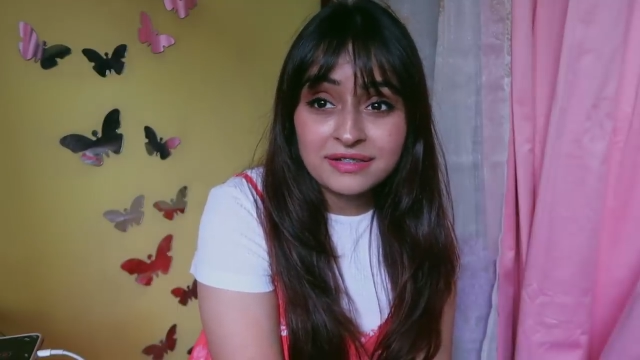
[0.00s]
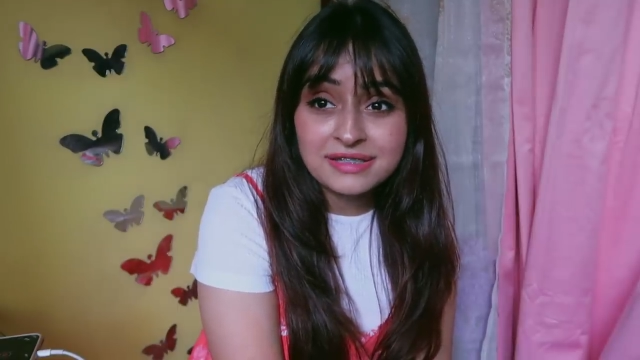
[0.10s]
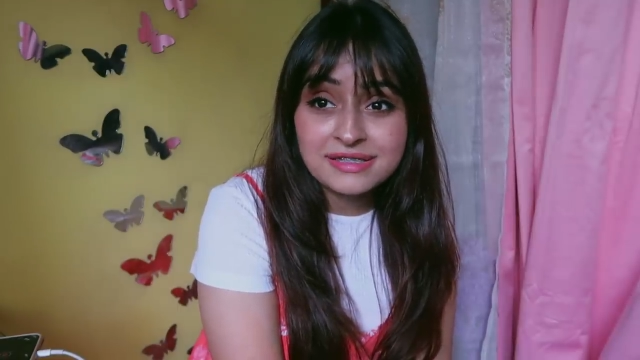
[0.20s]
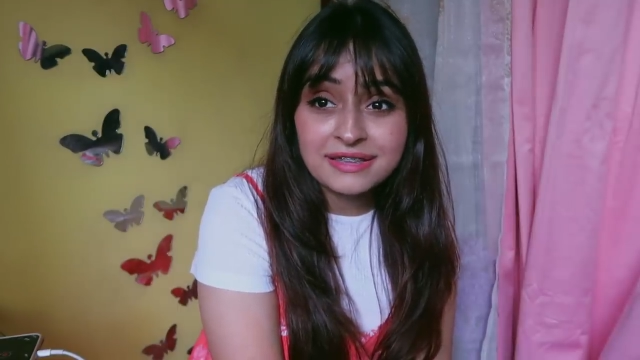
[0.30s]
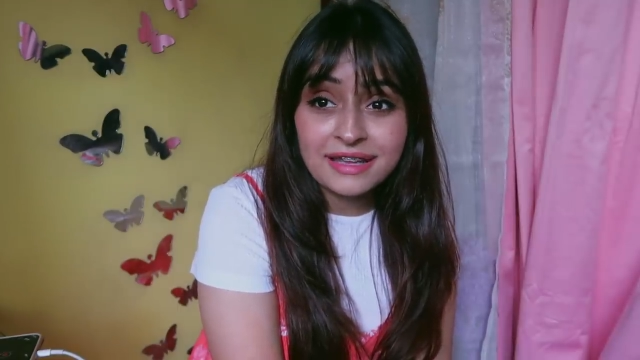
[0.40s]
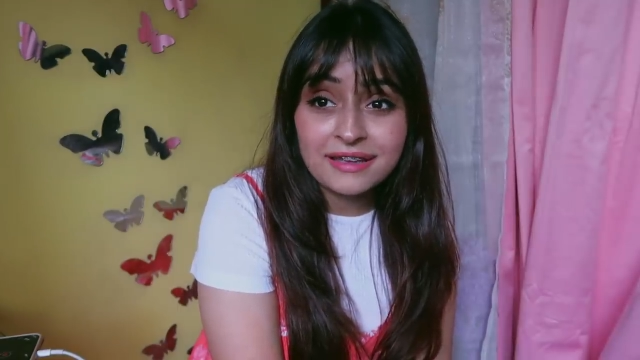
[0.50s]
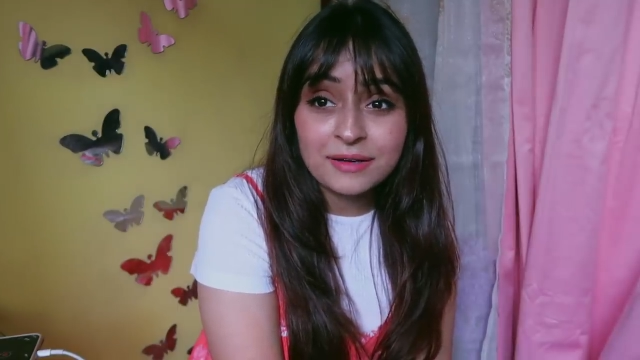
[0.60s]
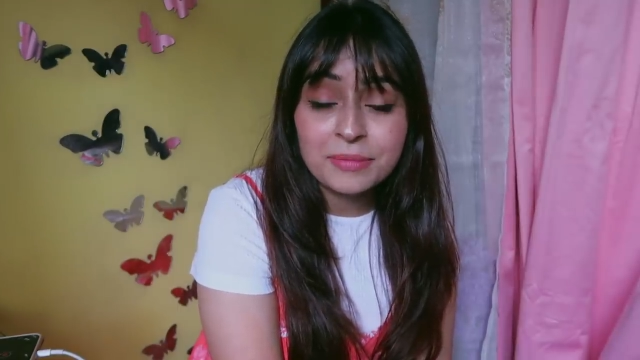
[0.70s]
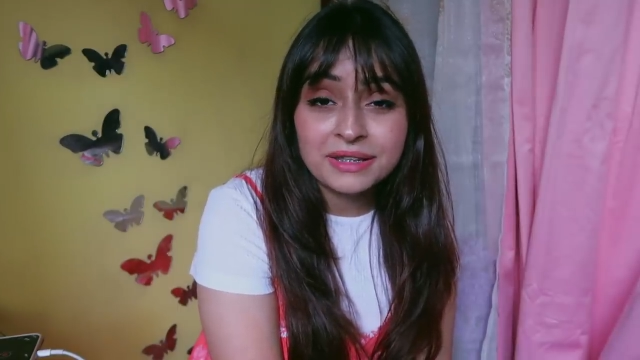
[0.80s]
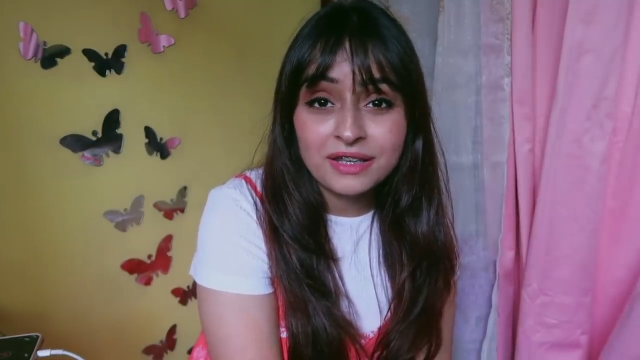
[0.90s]
It's like
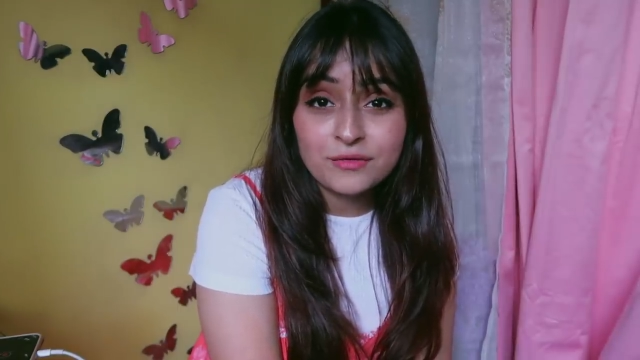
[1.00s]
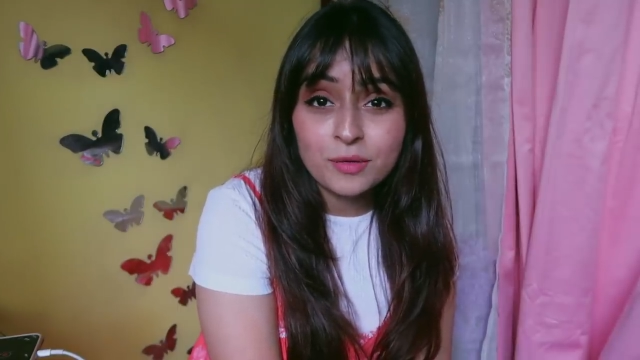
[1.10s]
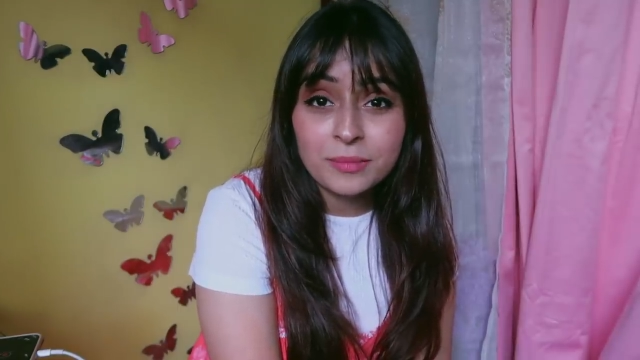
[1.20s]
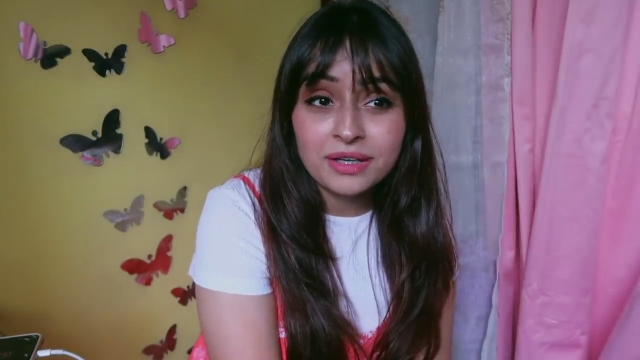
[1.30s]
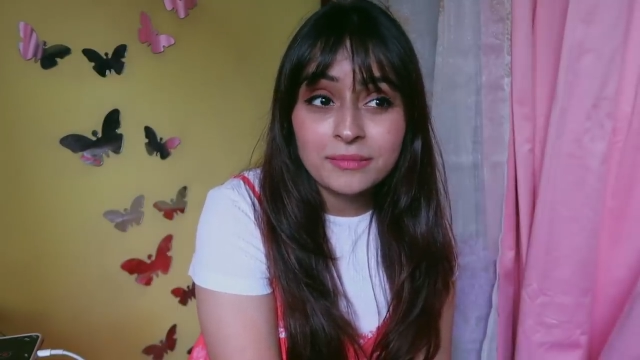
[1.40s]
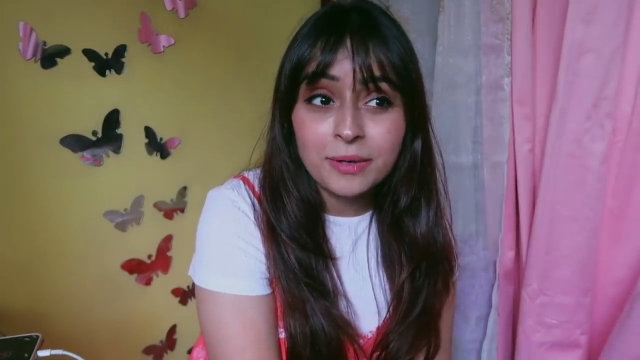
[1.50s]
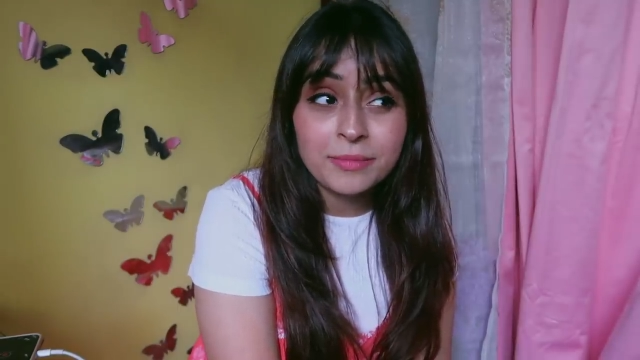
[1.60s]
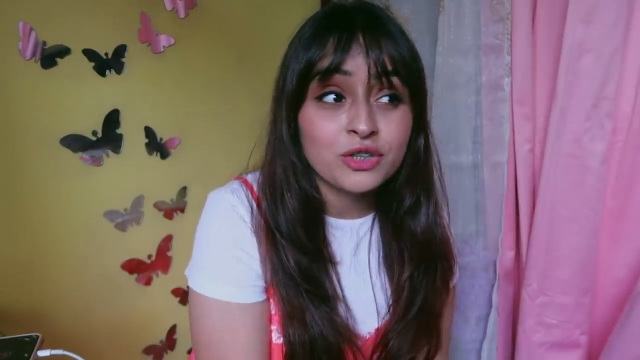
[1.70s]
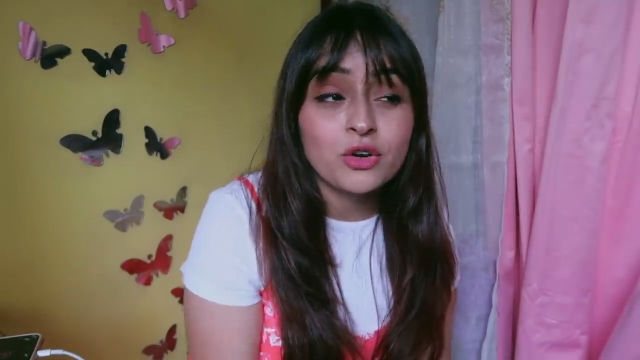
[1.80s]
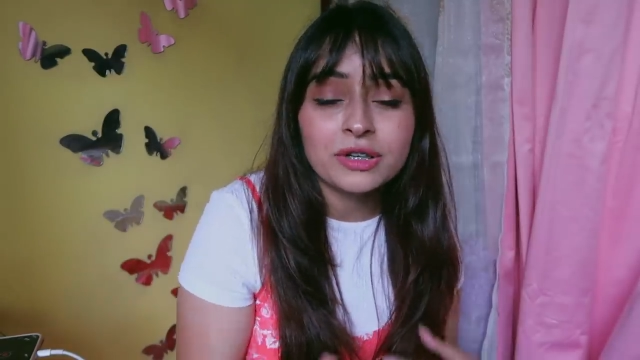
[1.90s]
a big thing for me.
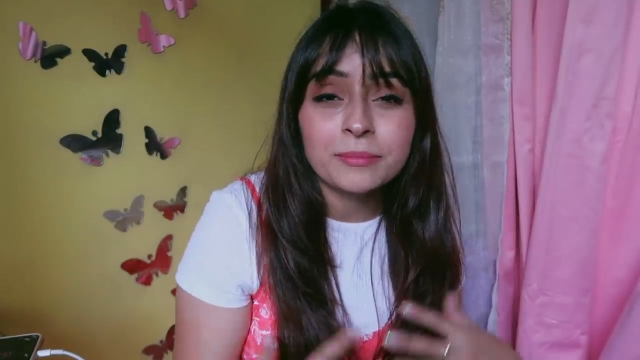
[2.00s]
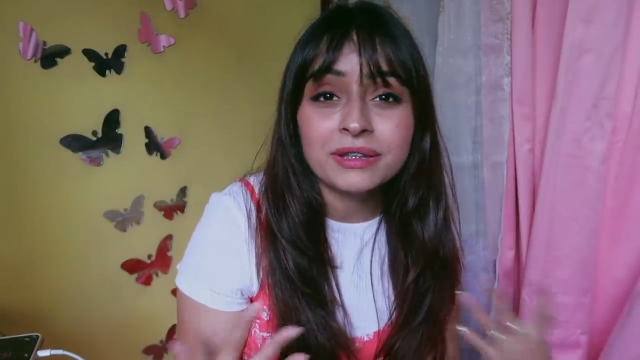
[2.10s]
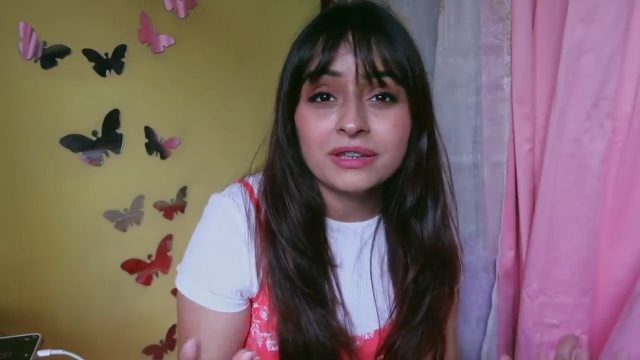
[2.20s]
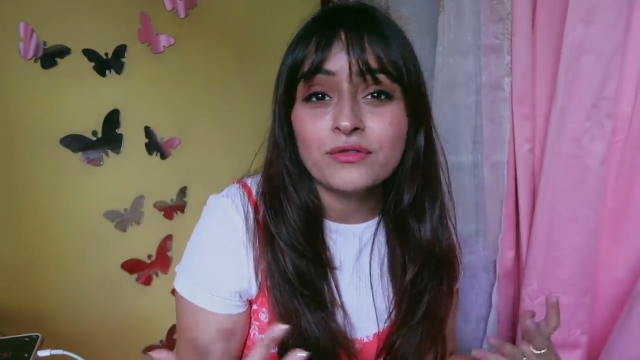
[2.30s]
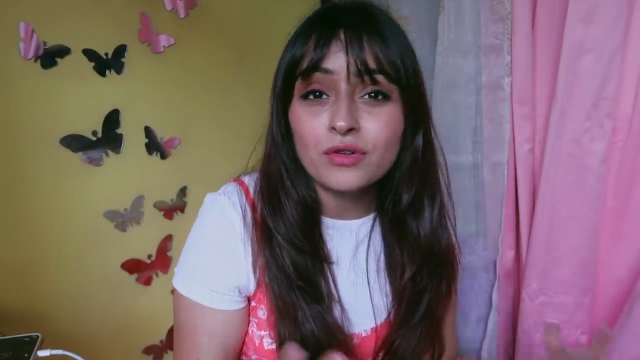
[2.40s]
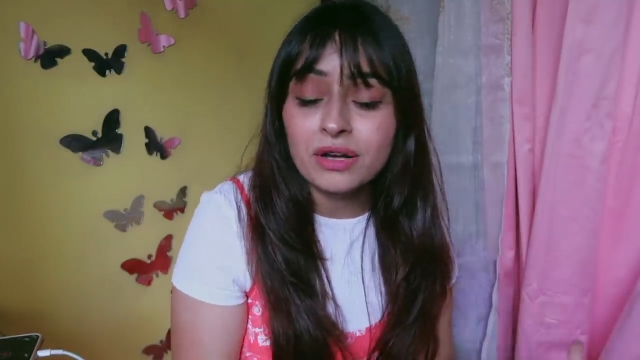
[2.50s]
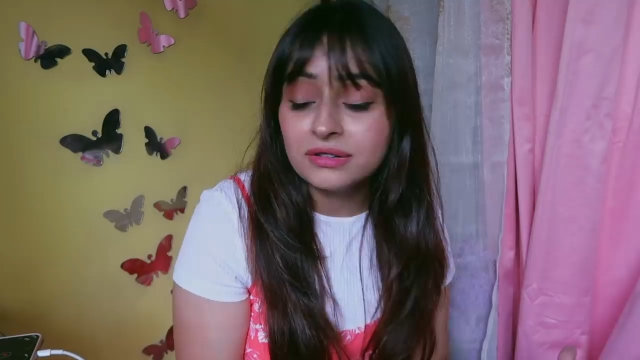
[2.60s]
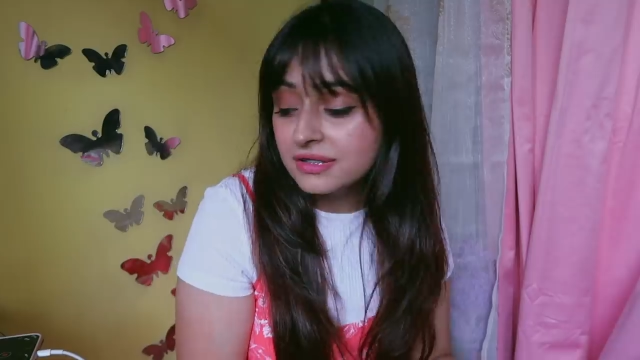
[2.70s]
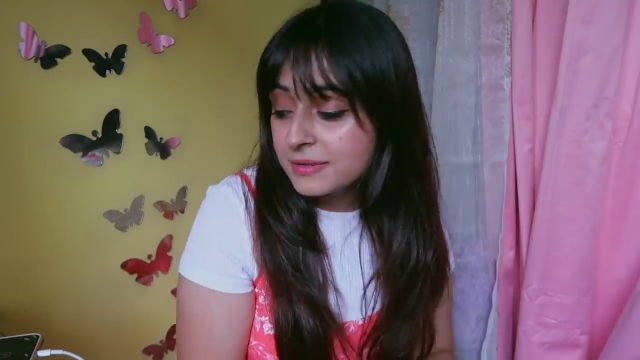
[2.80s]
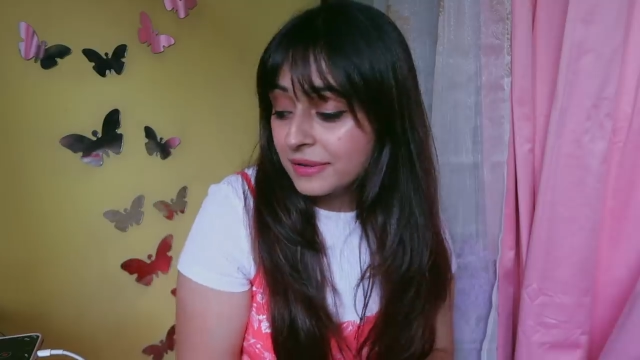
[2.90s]
Maybe not a big thing for
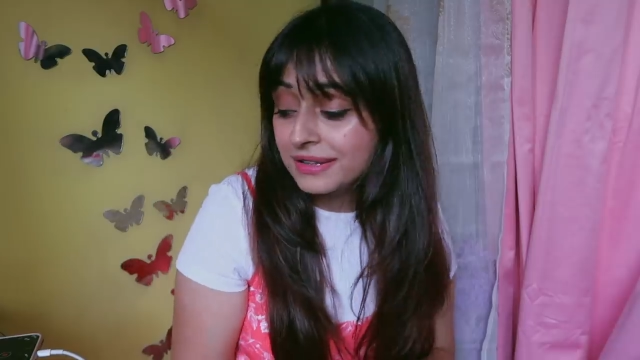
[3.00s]
others,